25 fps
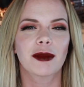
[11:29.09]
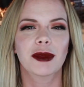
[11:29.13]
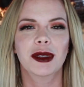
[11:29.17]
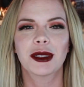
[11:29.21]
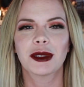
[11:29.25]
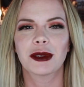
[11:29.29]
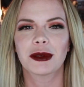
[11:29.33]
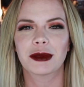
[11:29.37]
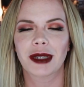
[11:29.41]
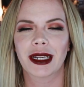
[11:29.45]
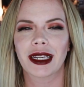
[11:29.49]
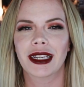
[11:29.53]
I'm going
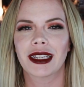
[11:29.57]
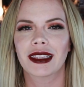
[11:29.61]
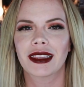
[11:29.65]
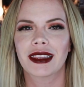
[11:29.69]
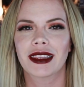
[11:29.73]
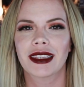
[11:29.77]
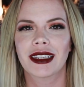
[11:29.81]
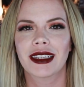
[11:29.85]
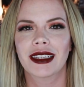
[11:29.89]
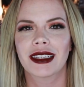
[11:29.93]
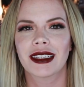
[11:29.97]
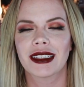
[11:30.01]
to
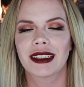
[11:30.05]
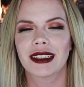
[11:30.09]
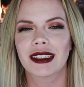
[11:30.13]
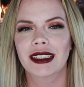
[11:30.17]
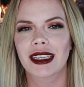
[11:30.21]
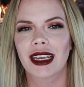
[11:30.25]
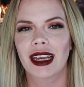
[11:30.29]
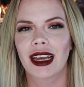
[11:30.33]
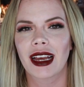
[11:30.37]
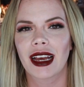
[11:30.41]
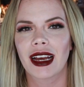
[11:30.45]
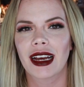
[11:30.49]
rank
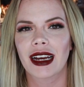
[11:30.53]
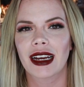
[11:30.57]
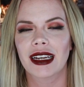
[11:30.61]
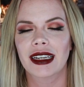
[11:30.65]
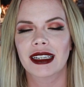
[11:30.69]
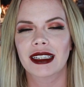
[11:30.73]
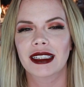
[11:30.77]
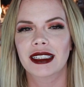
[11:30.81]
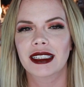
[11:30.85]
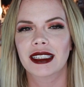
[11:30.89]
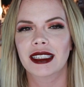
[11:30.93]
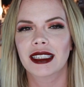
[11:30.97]
these
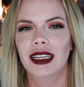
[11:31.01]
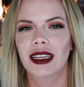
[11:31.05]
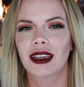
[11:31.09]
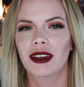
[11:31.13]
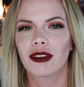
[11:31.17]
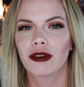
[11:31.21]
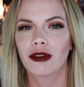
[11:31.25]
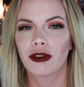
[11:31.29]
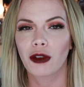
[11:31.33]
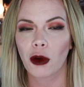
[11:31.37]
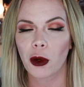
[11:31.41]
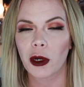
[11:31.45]
at
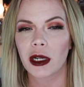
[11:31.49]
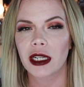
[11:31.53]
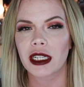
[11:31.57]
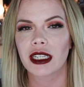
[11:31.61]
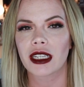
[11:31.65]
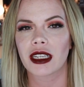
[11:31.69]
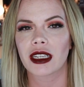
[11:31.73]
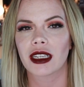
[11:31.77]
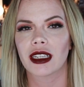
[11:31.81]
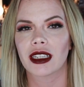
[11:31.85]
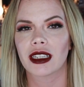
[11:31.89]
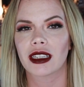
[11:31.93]

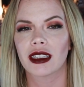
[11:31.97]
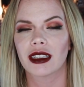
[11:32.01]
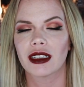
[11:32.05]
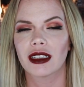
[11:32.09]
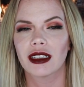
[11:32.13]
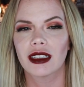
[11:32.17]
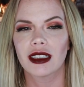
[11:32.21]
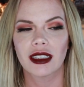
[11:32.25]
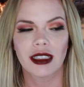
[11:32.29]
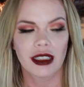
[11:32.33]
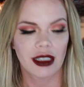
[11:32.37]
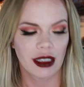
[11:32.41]
14.
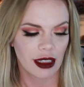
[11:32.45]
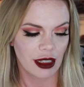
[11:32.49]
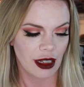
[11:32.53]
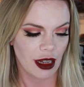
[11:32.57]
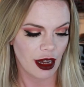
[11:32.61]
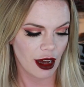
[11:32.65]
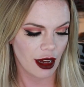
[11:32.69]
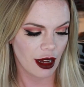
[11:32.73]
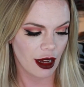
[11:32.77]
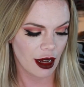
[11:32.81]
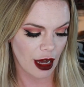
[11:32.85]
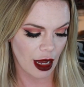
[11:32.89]
Uh,
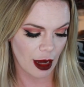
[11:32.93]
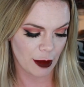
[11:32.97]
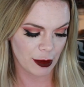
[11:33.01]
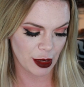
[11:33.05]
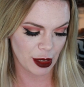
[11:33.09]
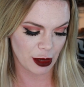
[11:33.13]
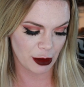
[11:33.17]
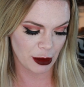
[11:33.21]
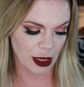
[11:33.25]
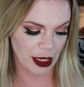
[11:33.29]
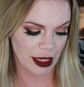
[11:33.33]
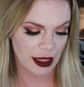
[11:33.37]
I'm
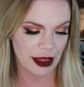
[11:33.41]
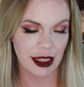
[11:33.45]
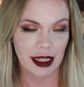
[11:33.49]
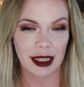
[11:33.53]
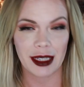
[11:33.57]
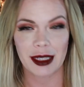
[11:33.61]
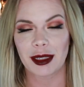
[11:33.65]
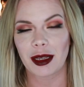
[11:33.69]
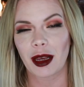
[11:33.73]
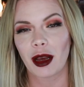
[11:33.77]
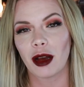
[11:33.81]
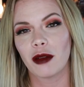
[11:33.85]
going to rank
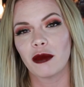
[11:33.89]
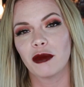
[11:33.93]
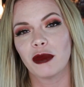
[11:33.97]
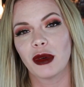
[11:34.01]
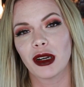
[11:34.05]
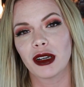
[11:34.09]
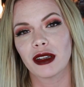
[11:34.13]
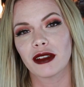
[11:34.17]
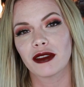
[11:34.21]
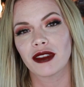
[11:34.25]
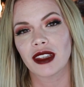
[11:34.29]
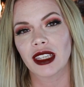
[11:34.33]
these
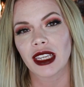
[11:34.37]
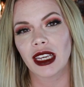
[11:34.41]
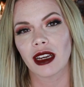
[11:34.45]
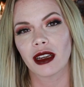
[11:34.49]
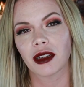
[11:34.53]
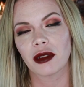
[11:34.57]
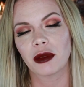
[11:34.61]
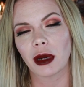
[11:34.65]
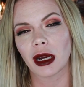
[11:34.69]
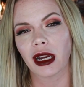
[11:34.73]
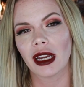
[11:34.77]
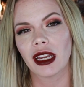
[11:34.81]
above the
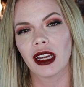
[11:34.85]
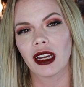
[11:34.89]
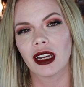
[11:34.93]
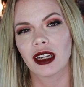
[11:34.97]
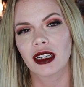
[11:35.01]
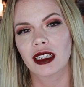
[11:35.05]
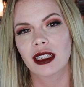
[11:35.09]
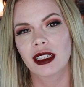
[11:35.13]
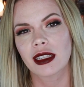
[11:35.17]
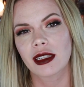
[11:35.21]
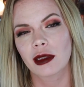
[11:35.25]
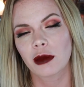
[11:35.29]

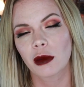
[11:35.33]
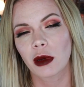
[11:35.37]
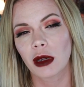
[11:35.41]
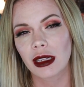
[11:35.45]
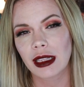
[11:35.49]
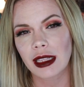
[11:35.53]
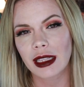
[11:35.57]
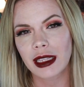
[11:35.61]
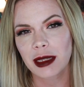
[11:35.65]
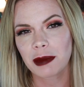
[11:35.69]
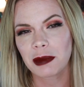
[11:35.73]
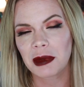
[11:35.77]
NYX
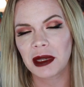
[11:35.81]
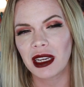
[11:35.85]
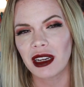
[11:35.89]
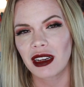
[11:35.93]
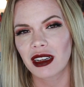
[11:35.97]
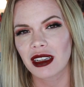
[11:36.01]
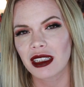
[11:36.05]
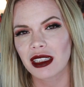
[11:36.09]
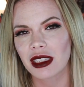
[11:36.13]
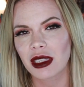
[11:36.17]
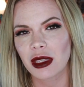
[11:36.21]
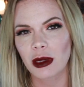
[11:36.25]
ones
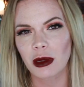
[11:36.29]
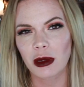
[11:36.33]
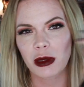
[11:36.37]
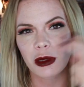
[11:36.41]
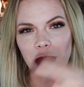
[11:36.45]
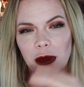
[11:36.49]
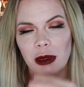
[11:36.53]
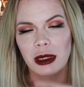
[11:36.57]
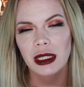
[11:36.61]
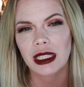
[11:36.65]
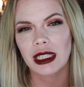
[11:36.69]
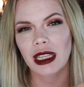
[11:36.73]
because
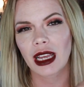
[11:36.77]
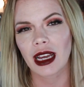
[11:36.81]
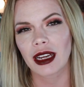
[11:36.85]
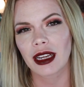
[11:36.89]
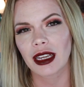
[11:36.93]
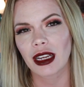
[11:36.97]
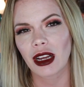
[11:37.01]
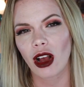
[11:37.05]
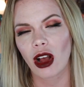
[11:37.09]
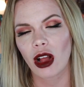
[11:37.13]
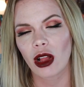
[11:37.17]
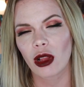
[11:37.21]
those are
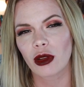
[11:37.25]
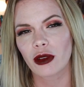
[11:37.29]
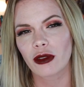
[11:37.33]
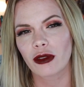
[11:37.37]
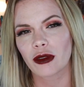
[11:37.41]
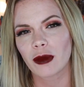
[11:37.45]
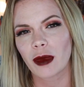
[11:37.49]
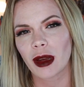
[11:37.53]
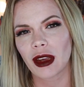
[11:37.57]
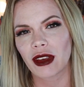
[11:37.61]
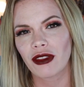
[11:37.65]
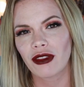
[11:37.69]
sliding all
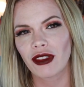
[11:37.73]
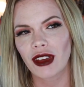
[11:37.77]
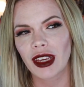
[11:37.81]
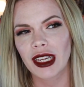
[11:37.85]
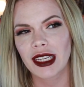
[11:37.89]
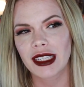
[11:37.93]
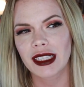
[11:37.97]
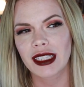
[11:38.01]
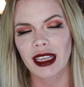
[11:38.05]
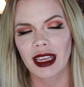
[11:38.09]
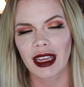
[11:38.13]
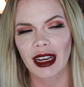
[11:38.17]
over my
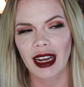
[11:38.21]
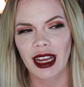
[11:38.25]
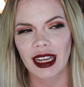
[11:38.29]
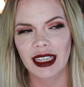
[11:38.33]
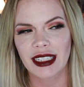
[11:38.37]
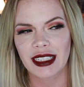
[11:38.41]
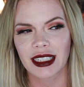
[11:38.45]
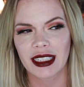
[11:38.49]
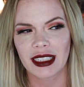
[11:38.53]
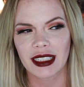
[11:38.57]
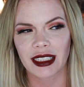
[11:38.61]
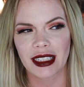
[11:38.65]
face and
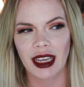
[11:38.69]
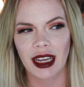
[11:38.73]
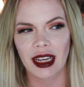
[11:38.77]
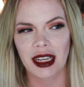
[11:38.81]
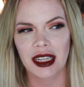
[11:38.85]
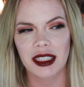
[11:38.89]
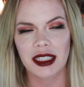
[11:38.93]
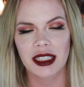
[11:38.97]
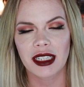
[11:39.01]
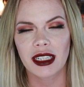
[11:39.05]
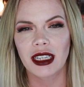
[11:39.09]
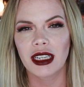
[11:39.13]
I did
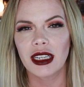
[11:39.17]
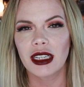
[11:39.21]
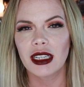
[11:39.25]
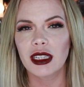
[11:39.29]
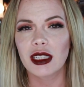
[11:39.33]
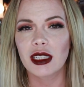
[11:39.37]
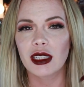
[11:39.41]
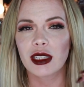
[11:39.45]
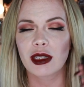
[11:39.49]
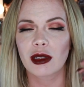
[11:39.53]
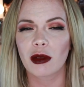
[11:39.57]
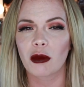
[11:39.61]
get
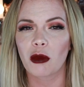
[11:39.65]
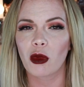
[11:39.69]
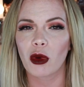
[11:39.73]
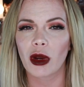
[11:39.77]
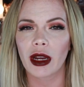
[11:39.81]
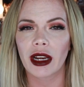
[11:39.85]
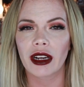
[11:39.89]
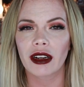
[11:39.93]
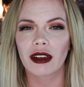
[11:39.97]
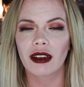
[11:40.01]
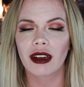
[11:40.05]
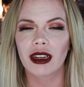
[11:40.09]
some
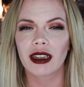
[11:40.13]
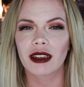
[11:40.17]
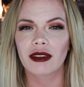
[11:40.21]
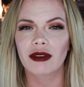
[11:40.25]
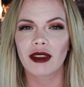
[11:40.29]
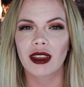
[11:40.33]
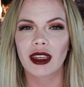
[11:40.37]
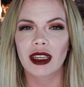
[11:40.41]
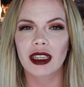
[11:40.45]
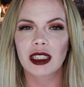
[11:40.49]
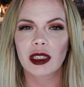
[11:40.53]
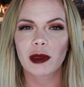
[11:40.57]
wear out
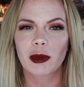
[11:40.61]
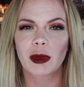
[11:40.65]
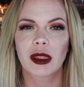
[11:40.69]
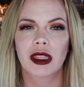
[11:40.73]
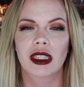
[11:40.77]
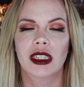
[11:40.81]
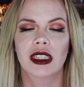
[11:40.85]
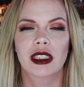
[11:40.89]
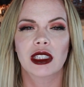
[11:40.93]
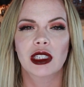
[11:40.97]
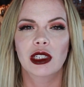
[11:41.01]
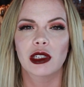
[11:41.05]
of this,
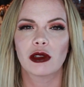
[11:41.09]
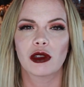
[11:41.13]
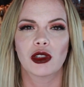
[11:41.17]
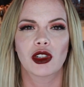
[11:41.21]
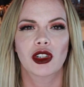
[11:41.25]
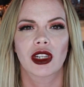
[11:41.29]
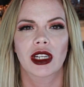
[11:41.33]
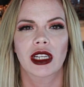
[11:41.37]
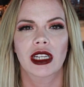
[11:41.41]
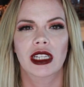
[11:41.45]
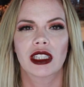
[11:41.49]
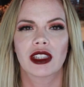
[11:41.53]
but these do
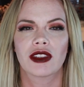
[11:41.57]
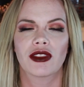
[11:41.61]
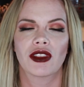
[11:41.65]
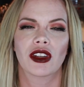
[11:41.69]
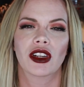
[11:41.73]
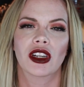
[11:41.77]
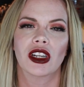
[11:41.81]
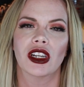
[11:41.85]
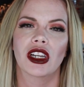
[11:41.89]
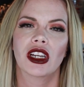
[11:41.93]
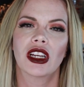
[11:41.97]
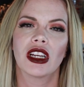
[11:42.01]

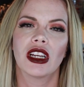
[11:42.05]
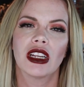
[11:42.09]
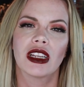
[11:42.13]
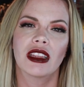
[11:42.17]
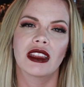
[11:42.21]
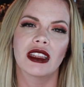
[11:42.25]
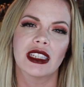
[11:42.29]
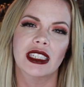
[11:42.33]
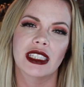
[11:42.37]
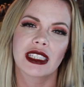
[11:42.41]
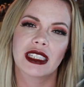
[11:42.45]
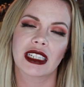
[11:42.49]
transfer.
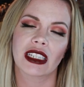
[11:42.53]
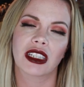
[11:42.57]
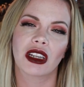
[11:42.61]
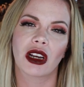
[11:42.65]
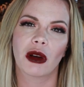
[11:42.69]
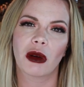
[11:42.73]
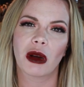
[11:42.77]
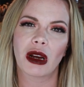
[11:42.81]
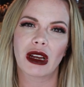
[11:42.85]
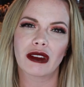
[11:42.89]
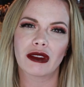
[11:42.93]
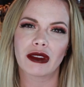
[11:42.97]
This did
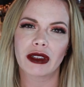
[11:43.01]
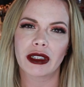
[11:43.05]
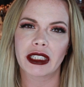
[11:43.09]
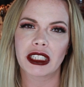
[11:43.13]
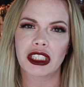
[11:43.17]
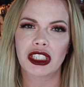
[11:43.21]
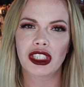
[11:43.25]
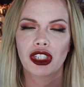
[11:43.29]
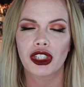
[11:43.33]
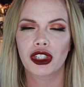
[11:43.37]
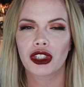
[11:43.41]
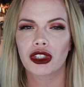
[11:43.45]
go on
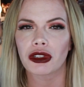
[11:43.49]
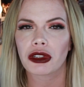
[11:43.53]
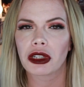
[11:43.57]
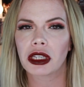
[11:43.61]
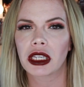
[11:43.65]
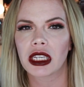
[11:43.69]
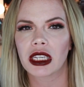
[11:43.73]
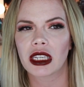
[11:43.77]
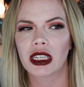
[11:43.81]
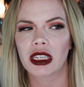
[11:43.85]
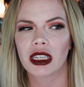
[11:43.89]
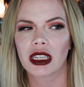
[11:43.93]
very
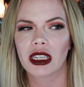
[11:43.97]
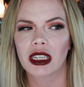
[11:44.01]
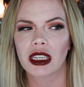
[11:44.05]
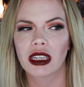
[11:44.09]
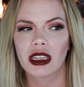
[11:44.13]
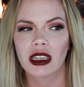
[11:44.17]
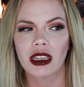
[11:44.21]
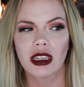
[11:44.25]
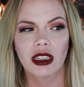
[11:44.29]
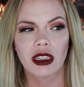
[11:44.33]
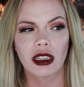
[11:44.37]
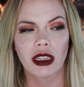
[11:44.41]

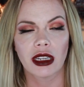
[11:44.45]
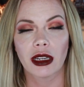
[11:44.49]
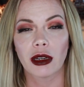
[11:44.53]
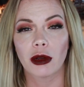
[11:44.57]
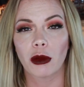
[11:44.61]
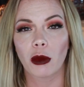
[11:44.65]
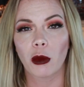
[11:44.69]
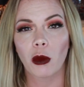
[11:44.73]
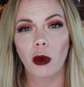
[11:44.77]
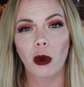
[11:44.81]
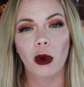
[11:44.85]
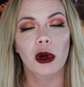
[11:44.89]
streaky.
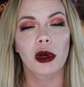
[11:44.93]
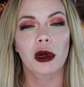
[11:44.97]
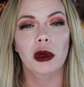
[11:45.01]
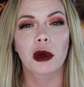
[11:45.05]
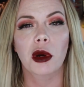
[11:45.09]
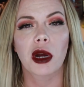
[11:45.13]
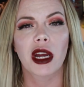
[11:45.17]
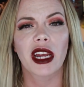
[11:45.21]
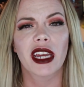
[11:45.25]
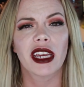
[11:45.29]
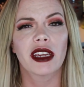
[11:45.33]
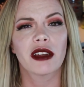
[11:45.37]
It wore
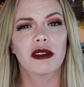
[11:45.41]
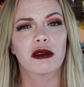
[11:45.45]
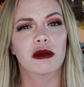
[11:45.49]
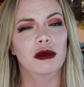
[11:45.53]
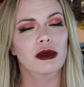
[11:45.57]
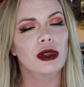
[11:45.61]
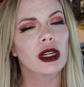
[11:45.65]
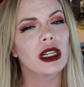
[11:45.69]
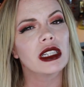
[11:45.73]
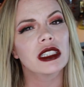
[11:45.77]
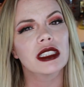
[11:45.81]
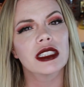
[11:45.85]
away
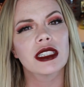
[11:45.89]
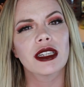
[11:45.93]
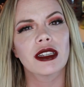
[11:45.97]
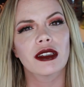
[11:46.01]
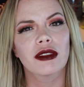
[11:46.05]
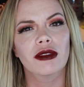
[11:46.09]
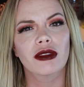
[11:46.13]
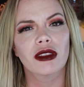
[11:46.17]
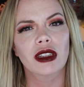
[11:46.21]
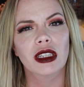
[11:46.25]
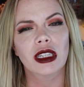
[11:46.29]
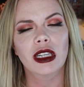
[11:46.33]

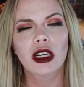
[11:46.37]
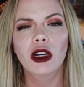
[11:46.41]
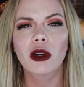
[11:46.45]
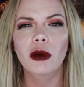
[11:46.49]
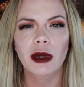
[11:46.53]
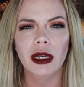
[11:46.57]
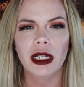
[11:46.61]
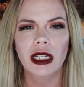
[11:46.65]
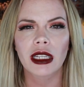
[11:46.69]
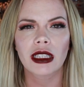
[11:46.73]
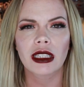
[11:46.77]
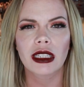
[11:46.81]
relatively
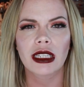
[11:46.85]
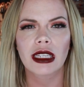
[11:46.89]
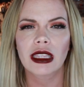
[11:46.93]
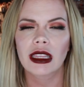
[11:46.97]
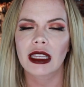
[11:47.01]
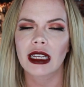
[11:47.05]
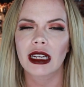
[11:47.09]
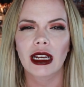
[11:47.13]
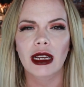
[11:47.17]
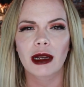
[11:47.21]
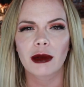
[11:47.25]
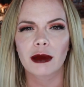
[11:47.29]
quickly
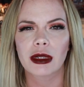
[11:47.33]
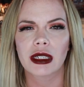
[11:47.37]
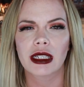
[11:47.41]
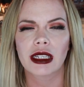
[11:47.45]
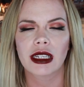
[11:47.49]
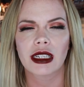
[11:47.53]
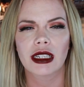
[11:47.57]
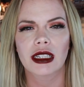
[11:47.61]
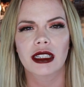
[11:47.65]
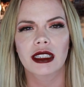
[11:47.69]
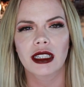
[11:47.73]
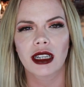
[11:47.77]
that I would
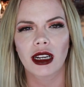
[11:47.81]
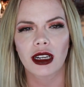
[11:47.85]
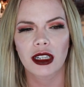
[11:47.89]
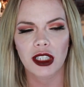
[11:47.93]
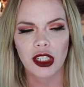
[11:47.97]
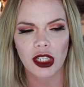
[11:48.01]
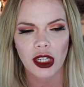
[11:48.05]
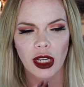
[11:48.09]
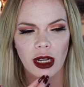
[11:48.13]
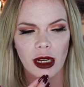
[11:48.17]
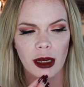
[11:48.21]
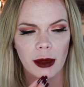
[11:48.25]
need a
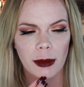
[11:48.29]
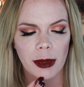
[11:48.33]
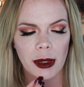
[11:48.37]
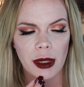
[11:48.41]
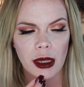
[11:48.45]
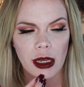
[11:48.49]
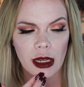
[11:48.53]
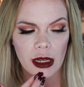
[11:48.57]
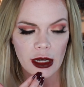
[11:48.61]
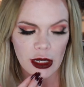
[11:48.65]
touch up.